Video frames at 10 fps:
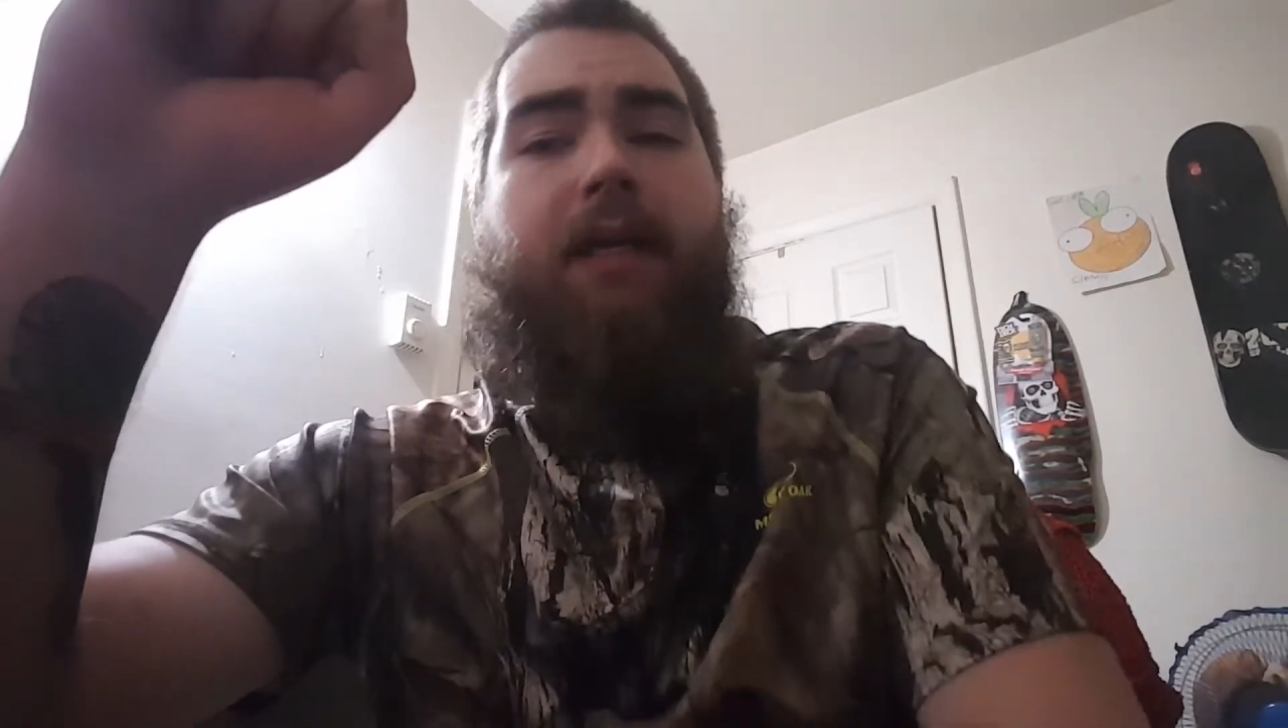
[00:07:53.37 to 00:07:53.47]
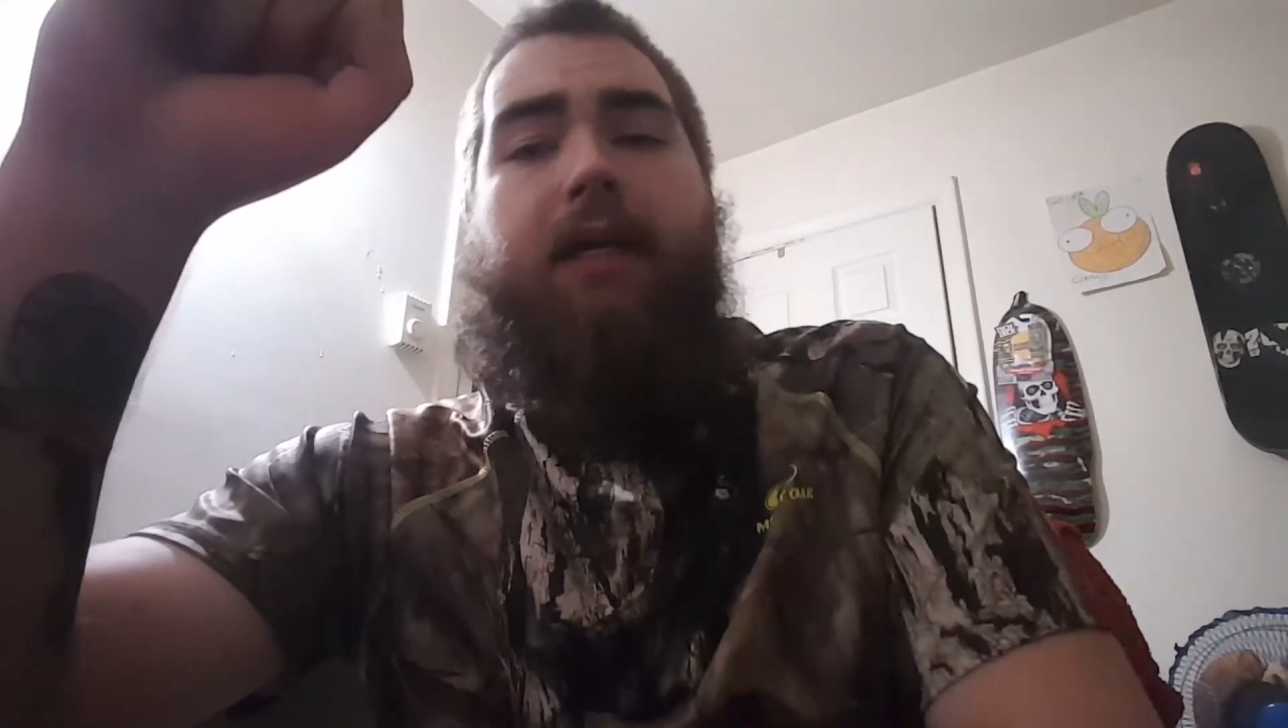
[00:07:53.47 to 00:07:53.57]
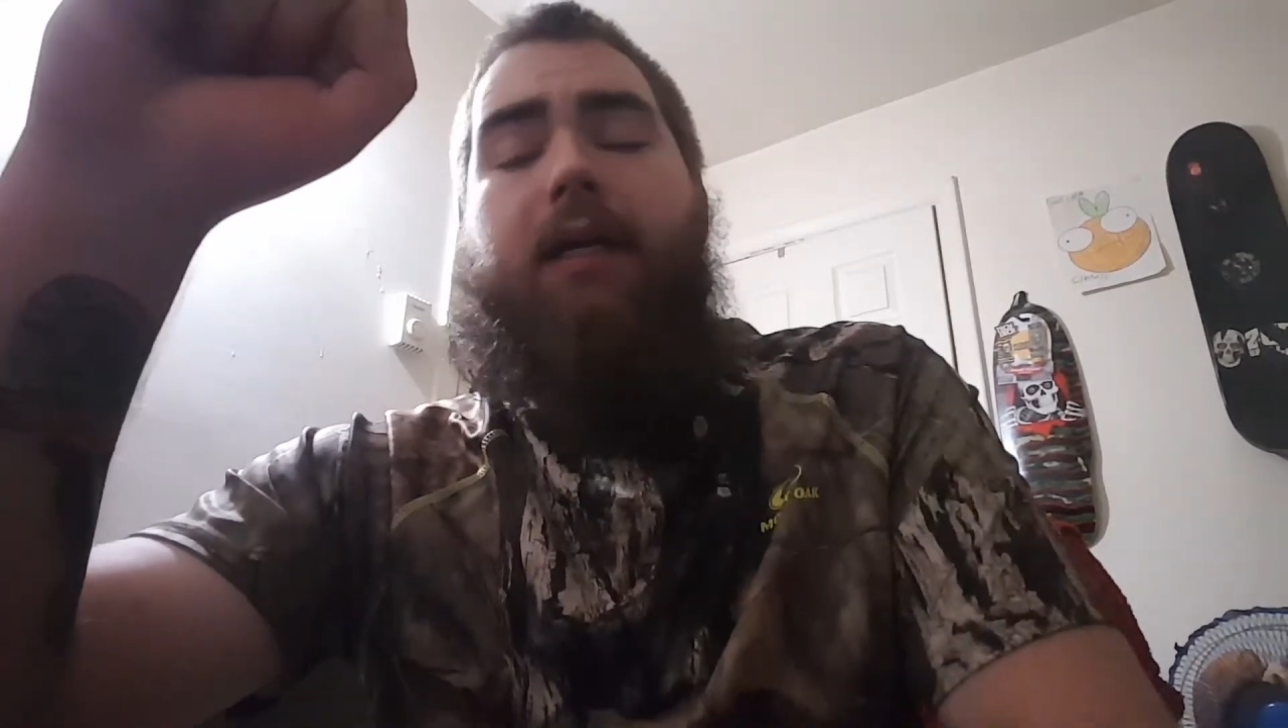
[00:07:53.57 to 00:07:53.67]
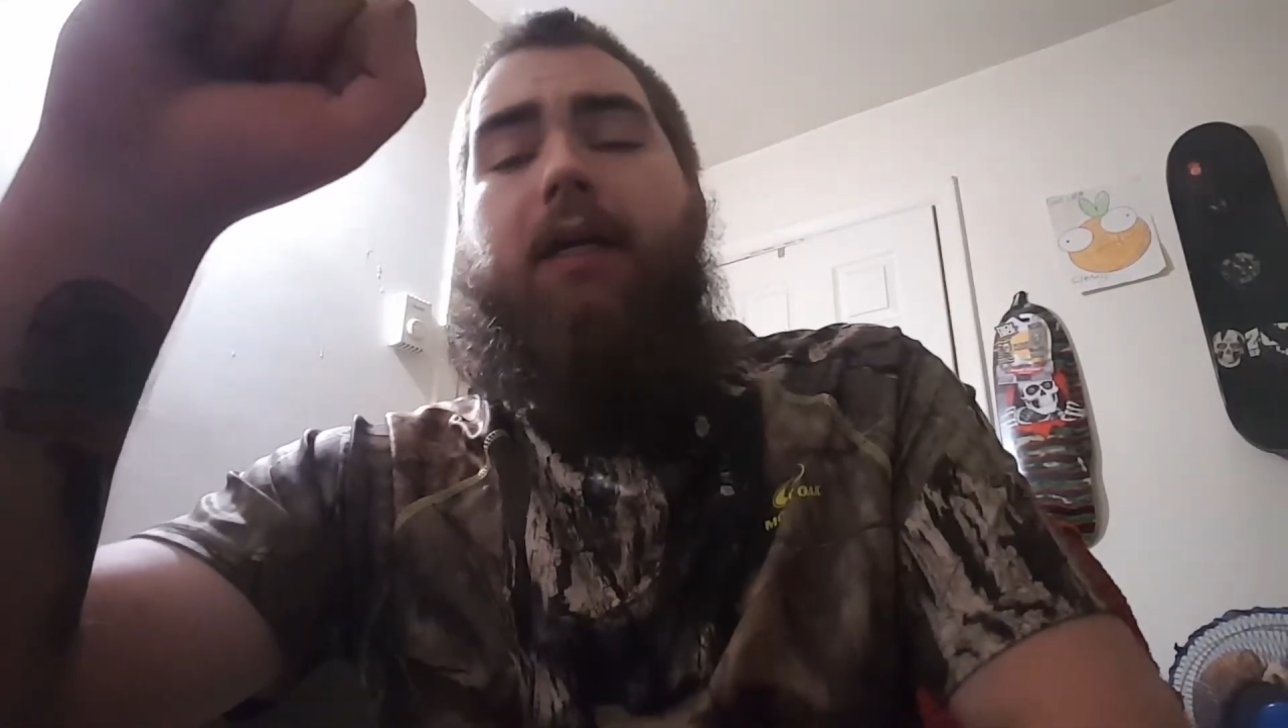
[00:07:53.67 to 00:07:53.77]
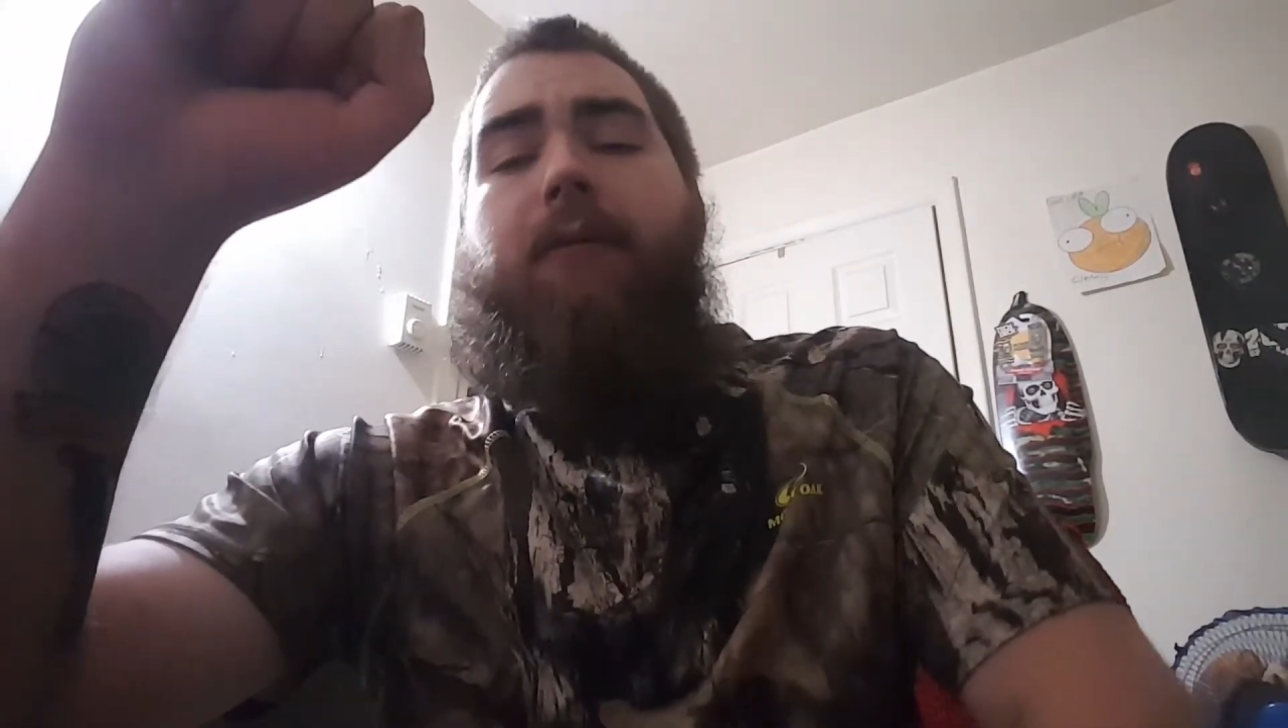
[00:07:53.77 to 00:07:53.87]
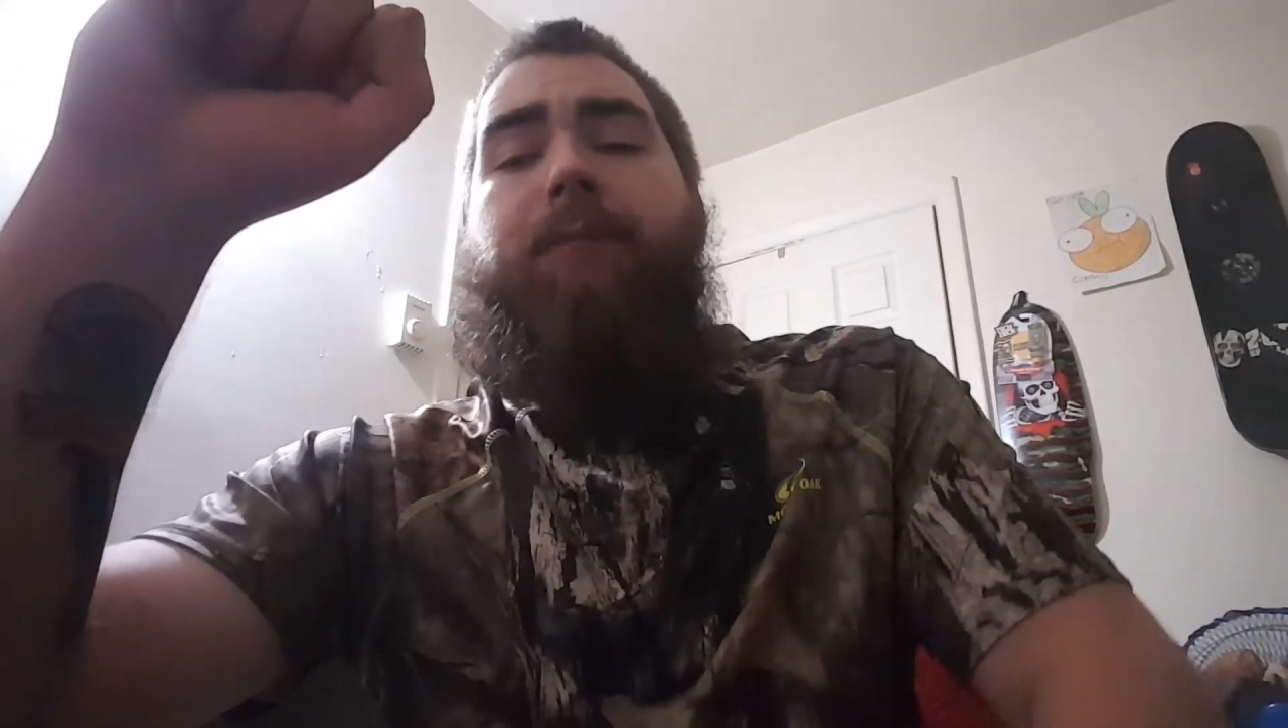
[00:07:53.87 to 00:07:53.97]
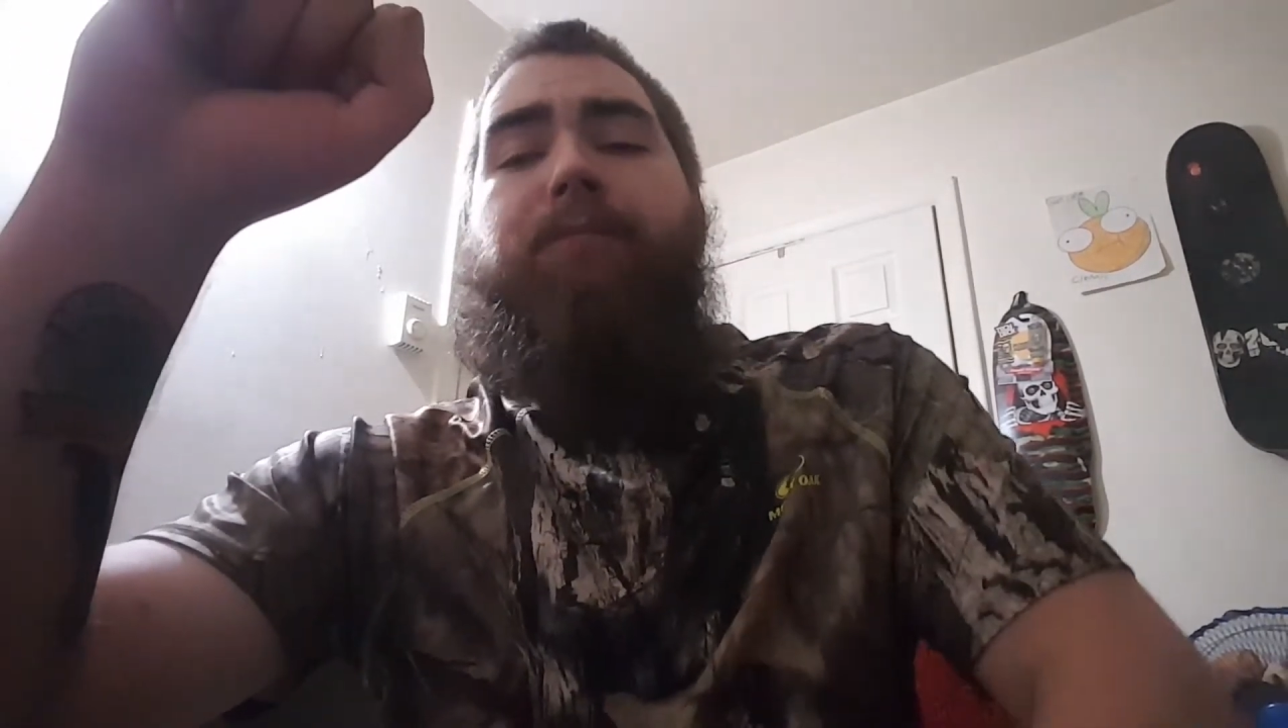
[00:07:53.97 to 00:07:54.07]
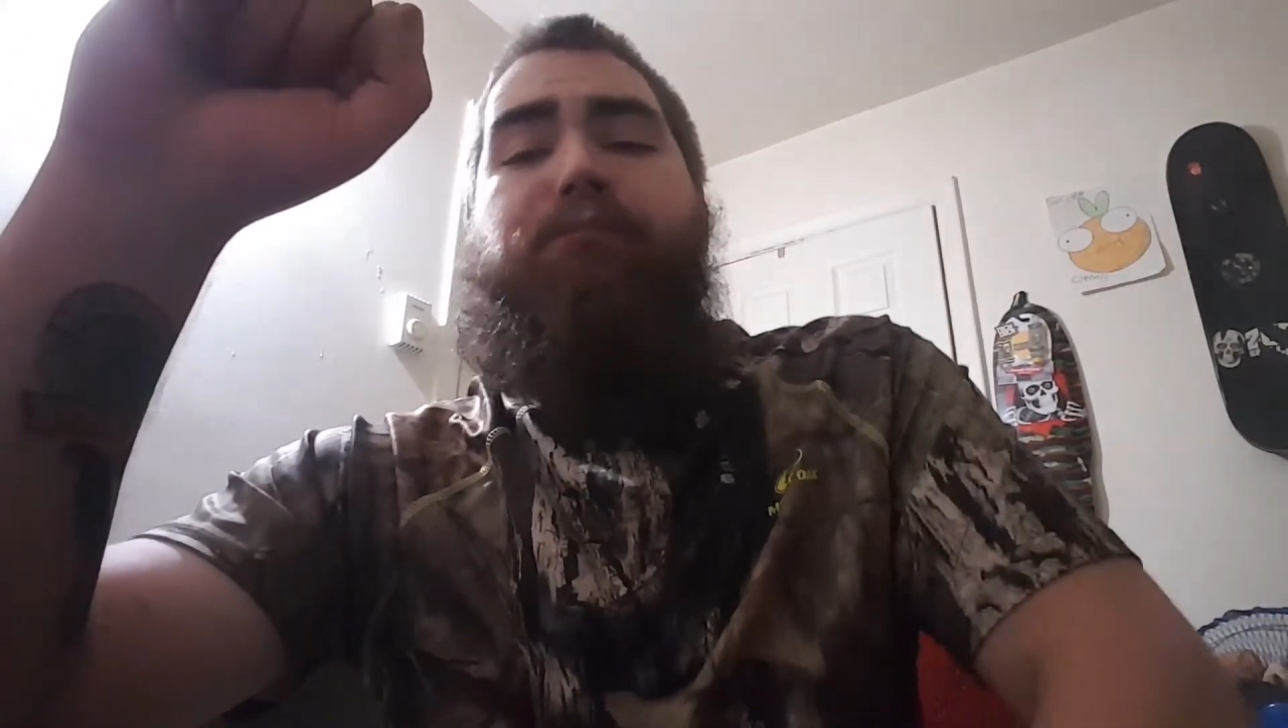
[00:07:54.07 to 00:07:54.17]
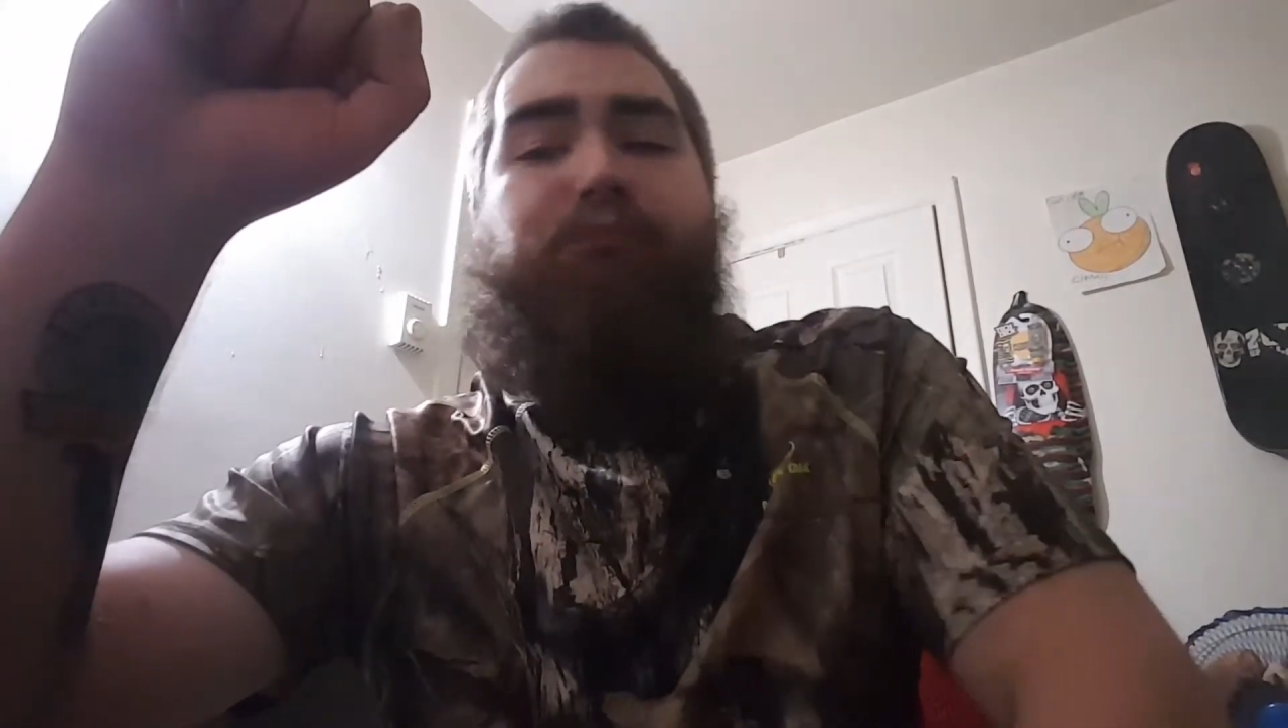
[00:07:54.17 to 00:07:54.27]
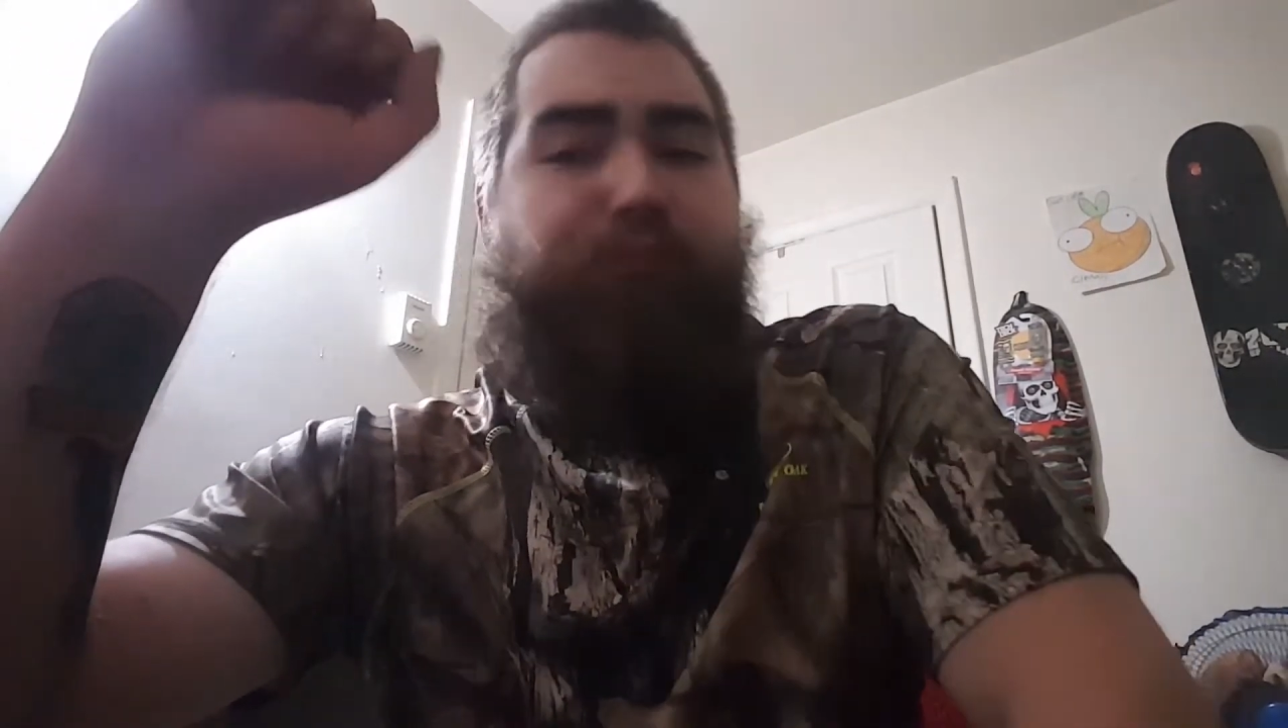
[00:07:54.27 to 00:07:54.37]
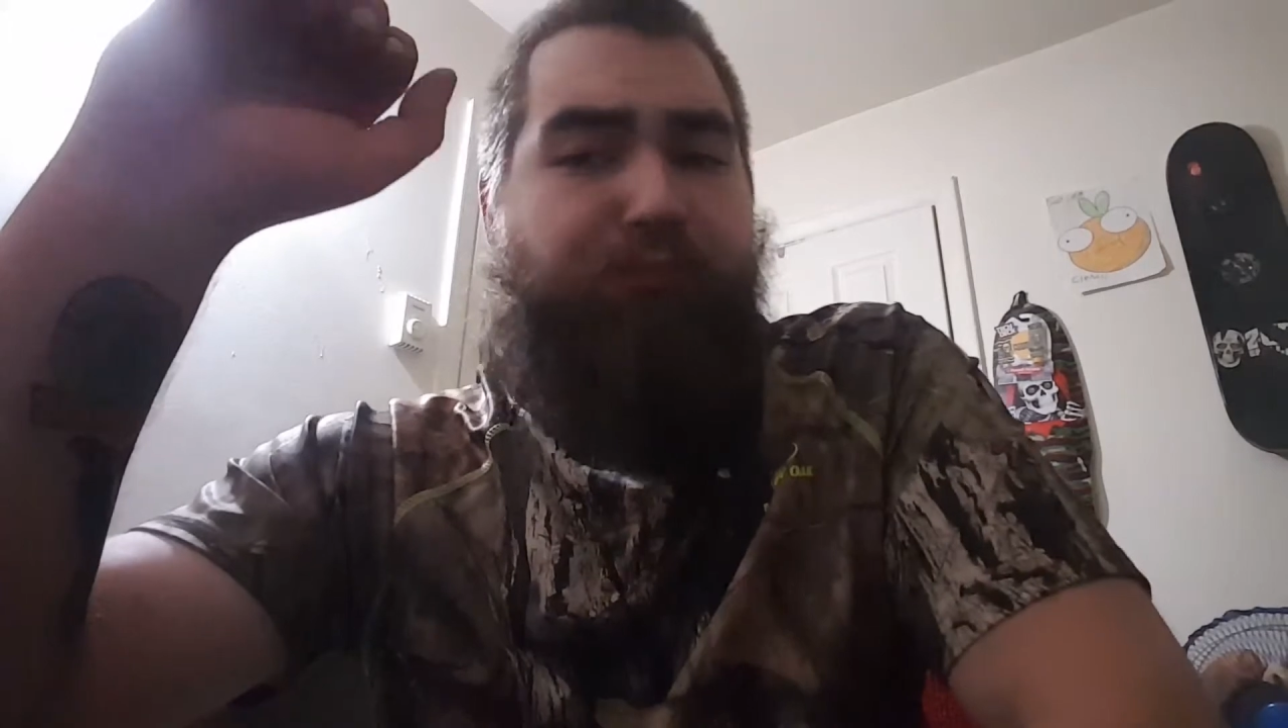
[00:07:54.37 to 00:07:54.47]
But